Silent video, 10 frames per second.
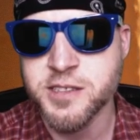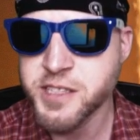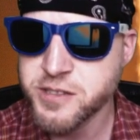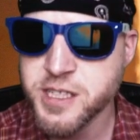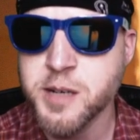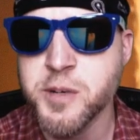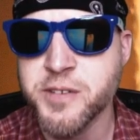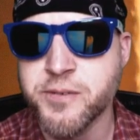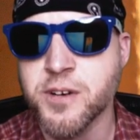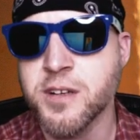Take your time
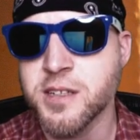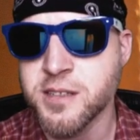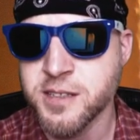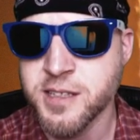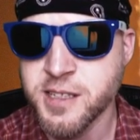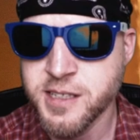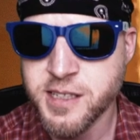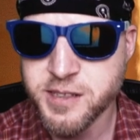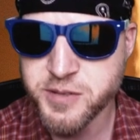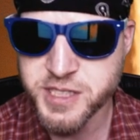up front,
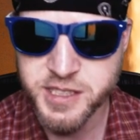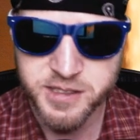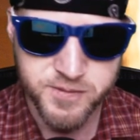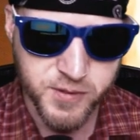like we said,